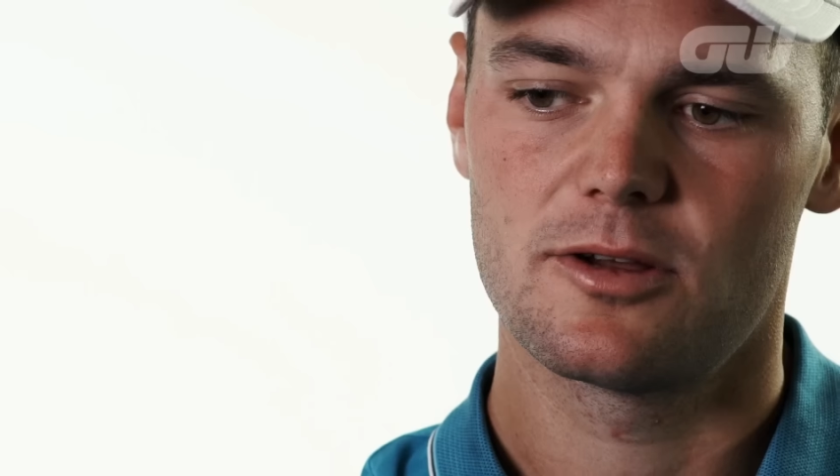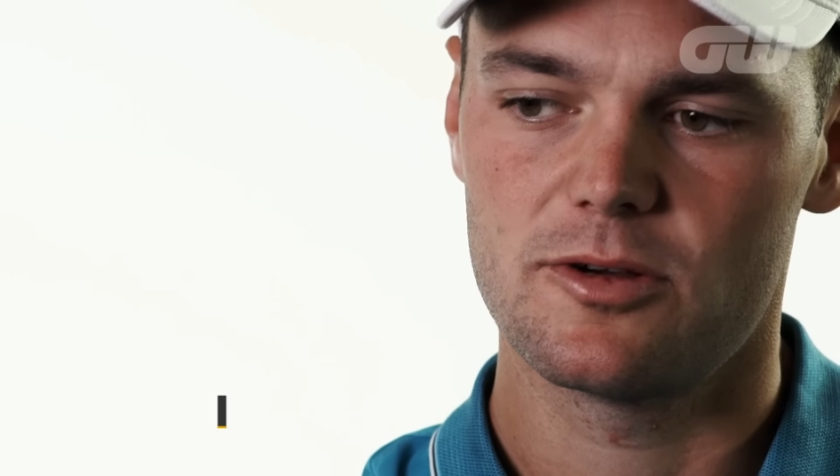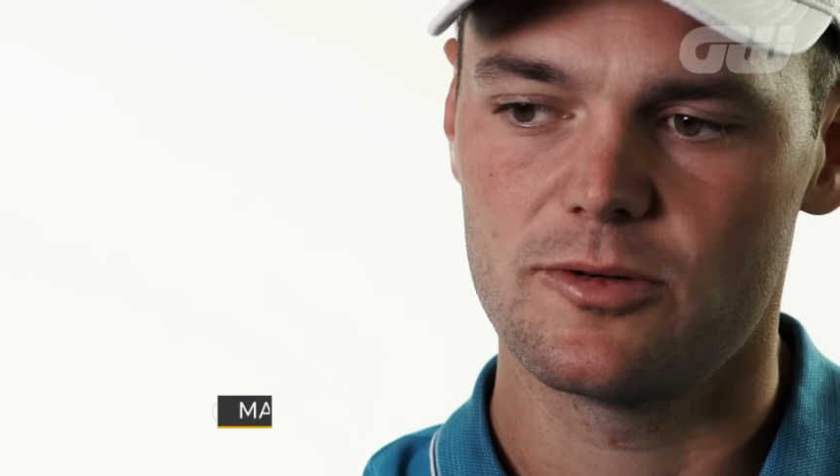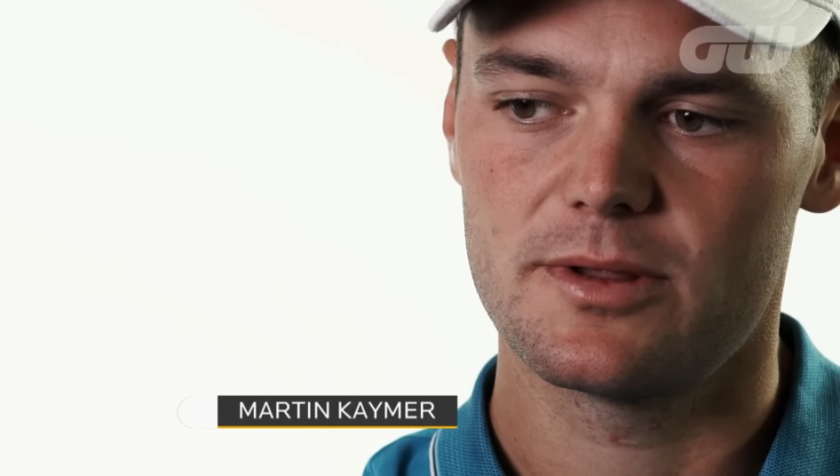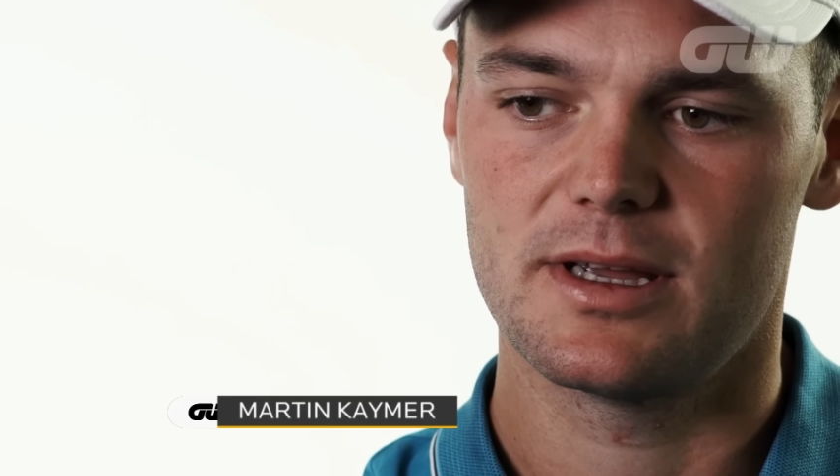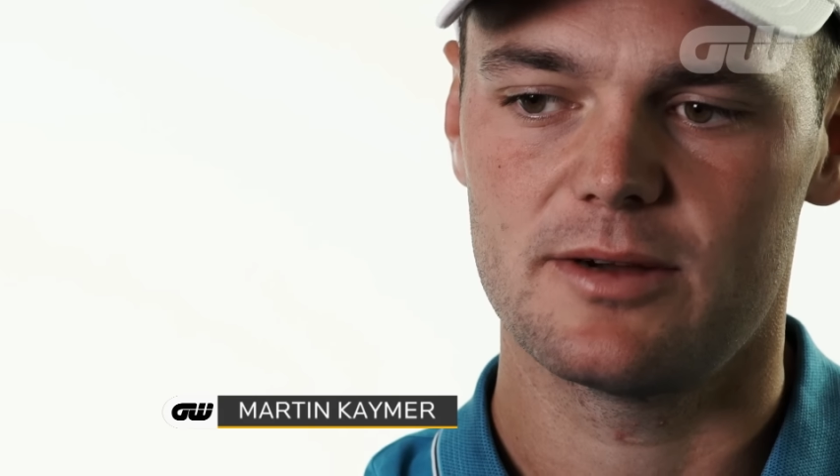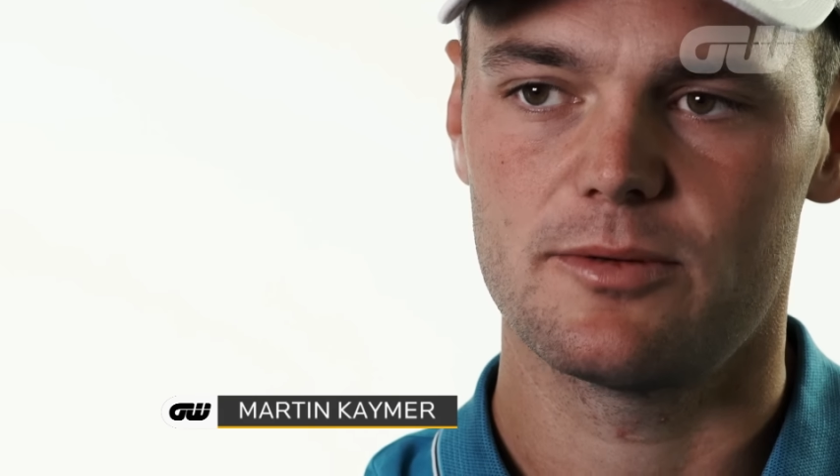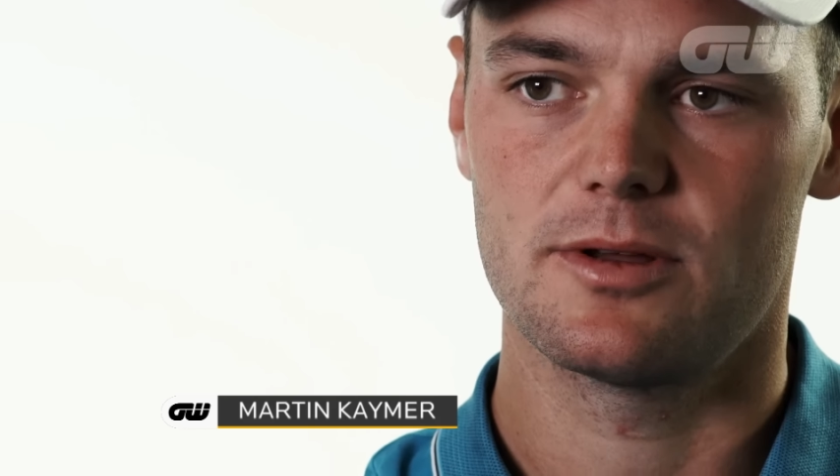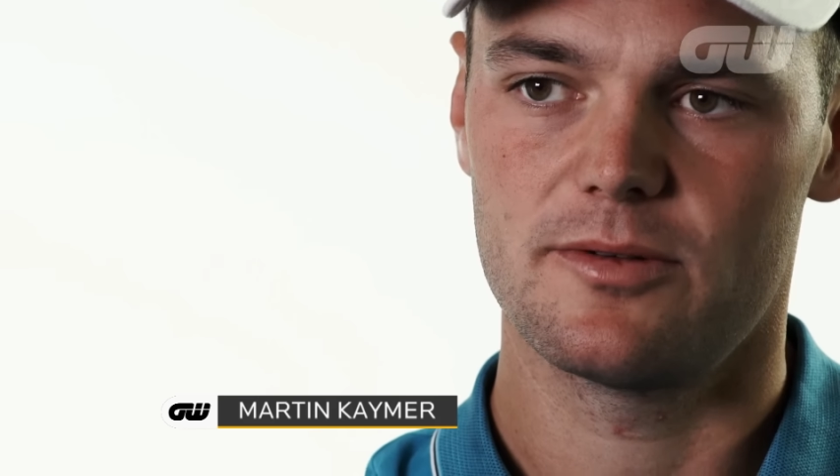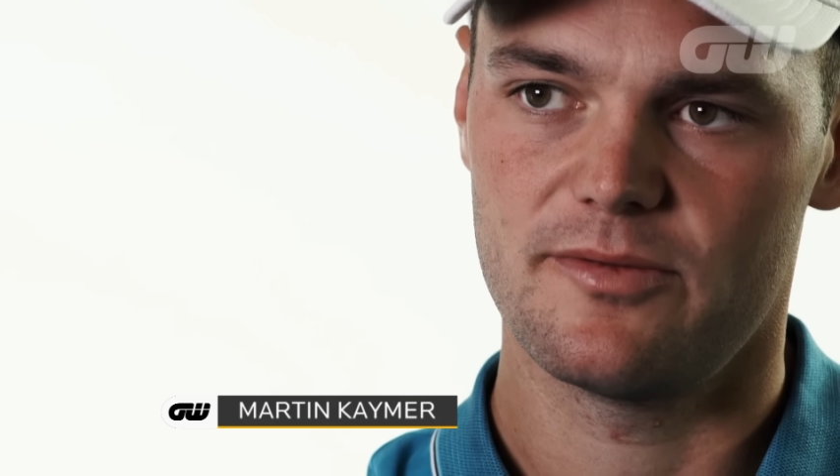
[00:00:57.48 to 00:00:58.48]
go there
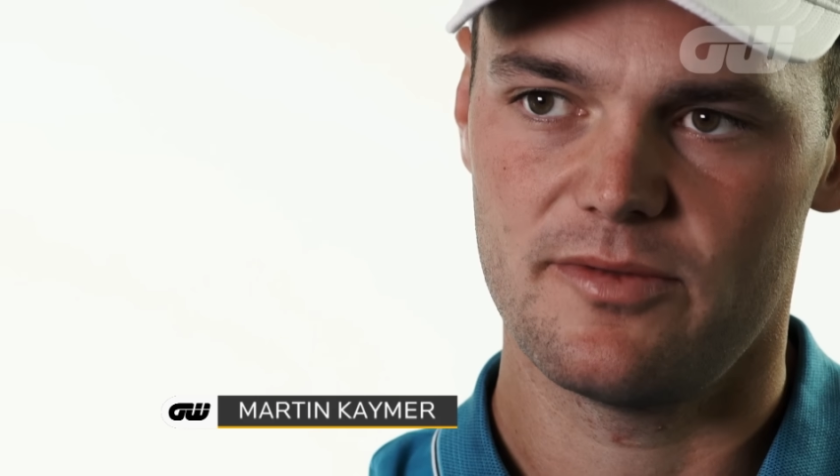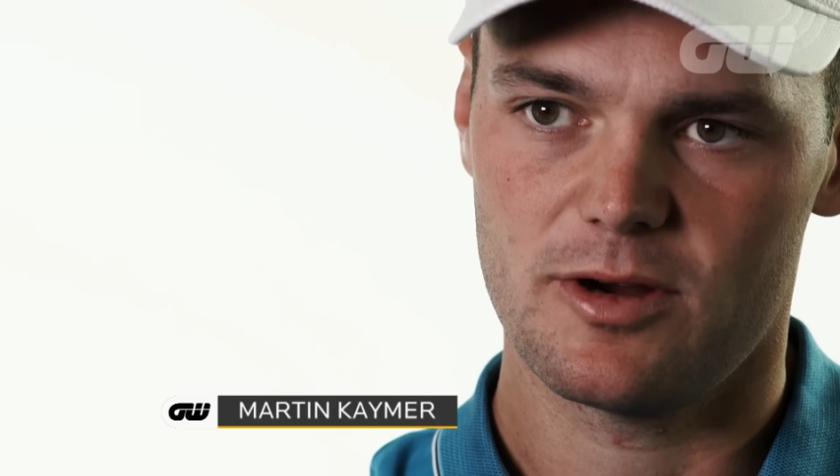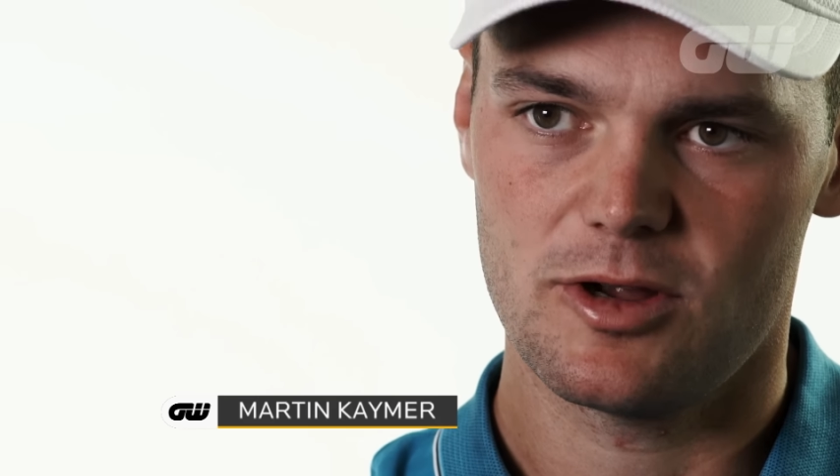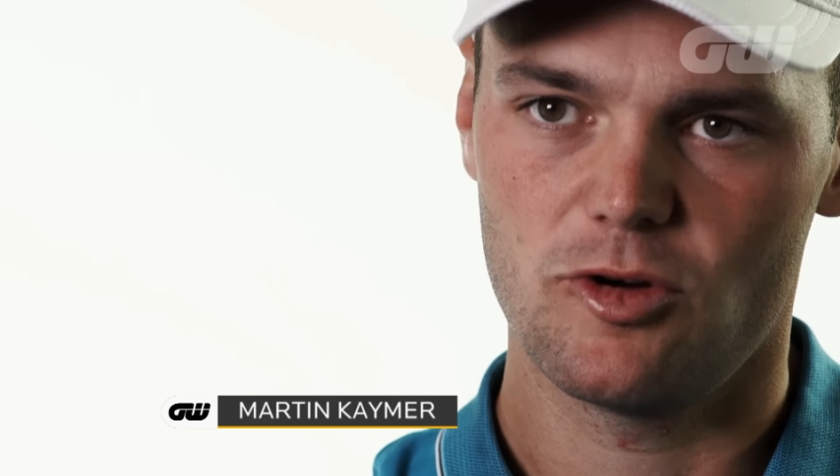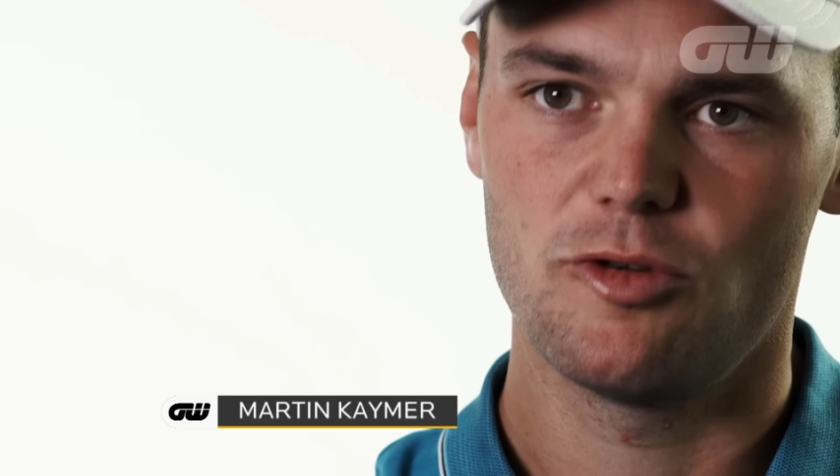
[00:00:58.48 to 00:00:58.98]
with a very